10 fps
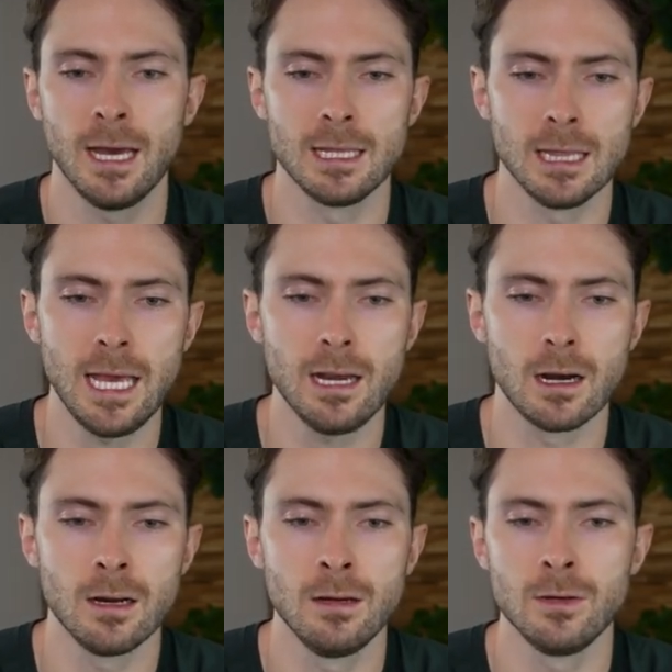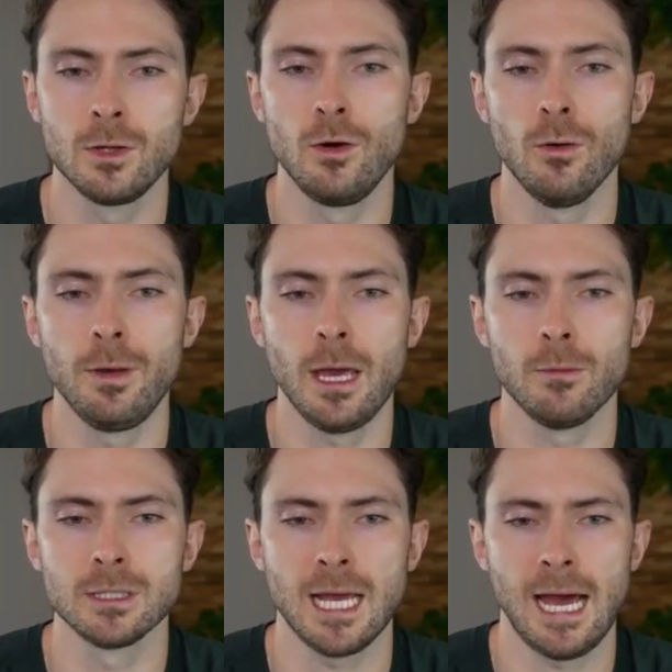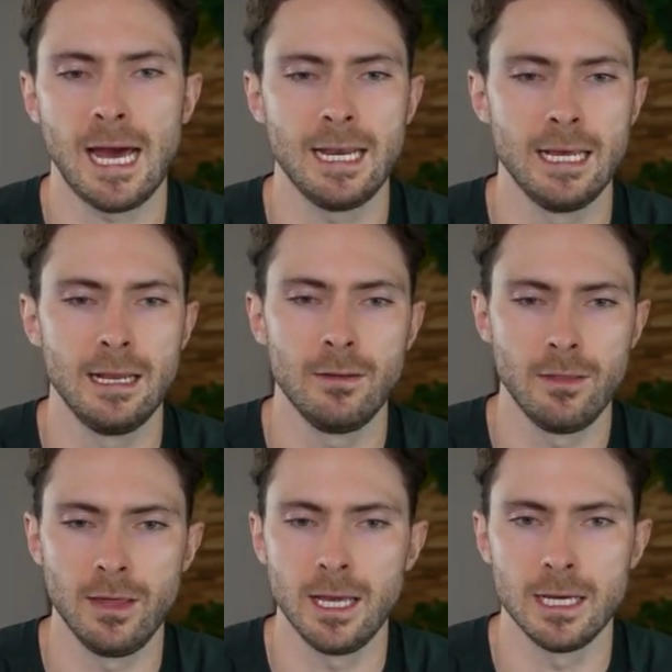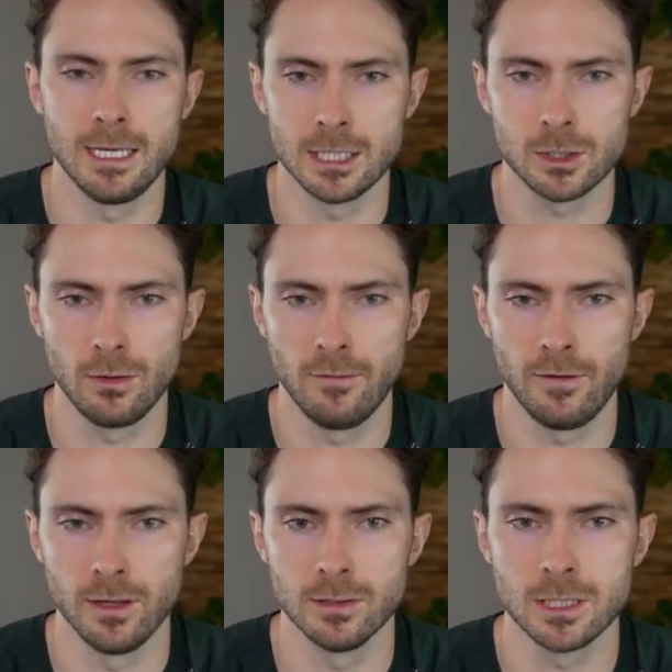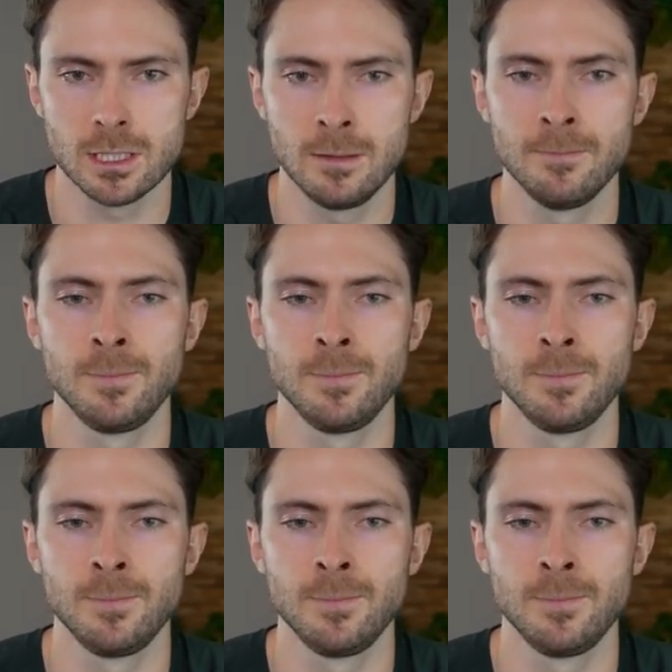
and later you'll be able to add in the additional fields.